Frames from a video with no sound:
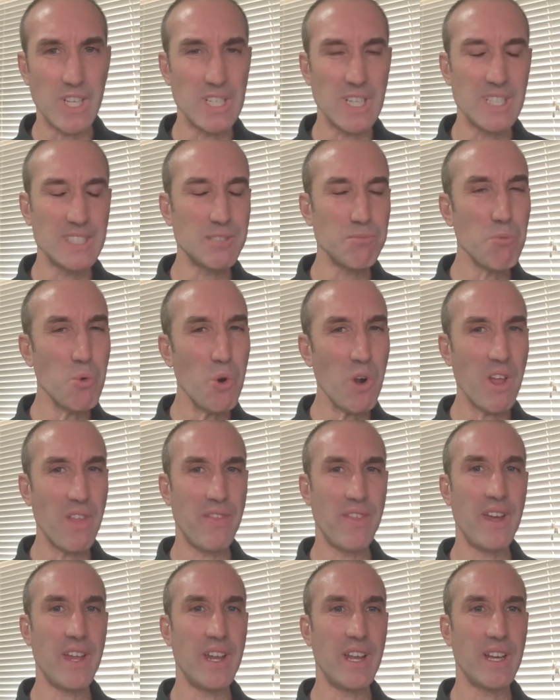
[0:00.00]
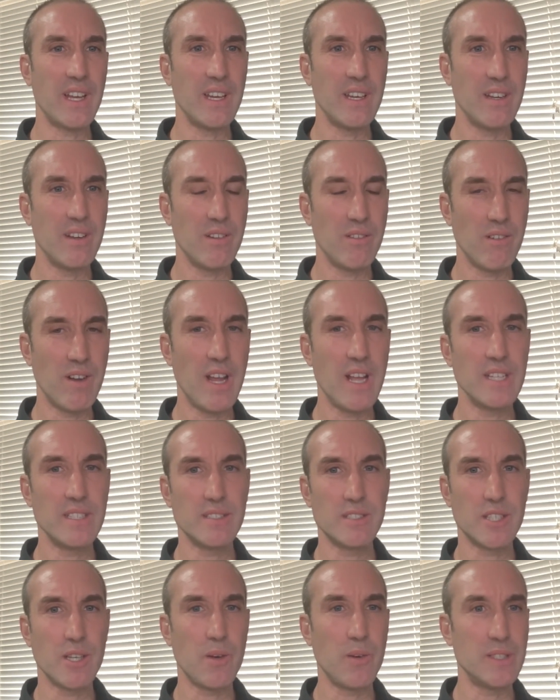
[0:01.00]
it's more authentic, right?
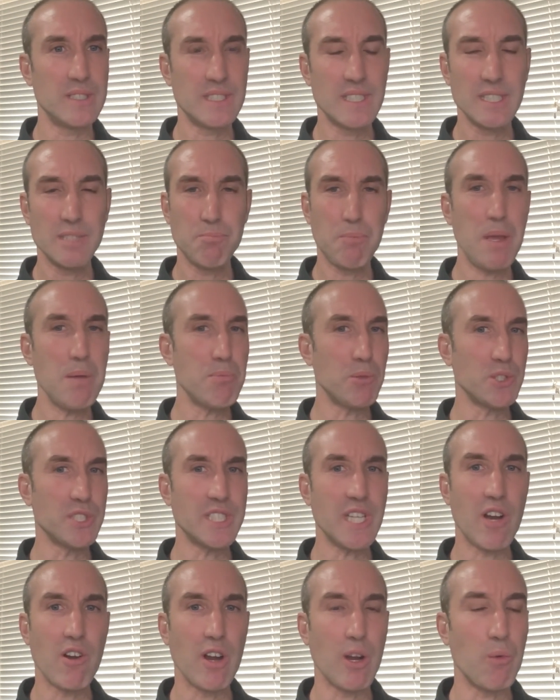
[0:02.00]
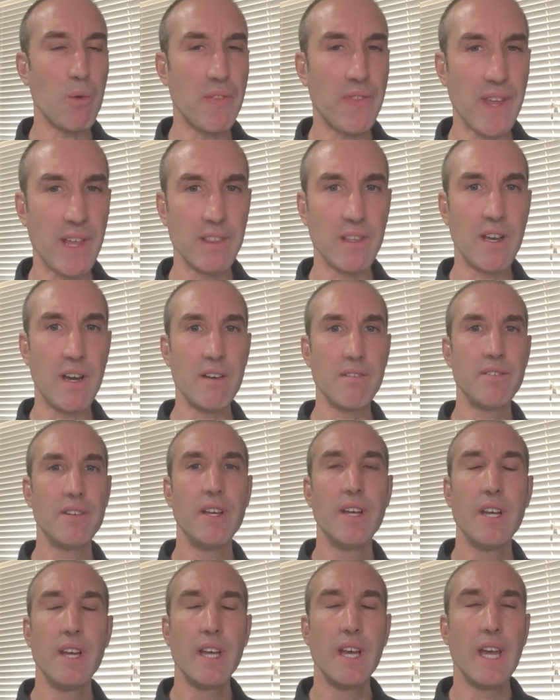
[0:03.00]
So it's just people sharing what they love.
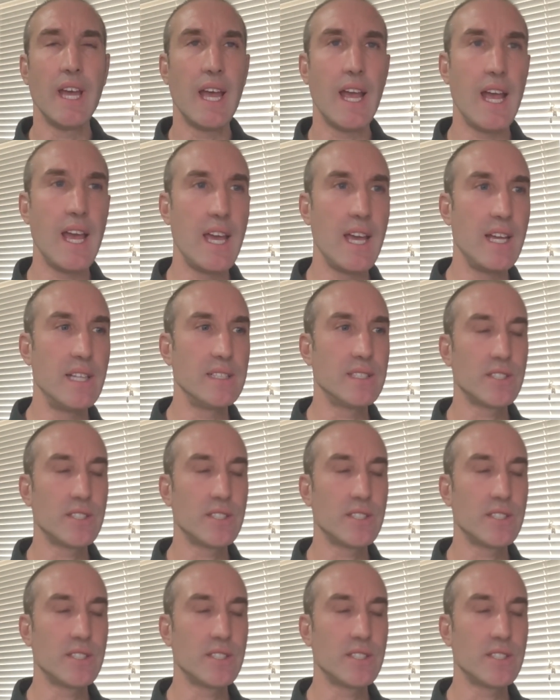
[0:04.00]
And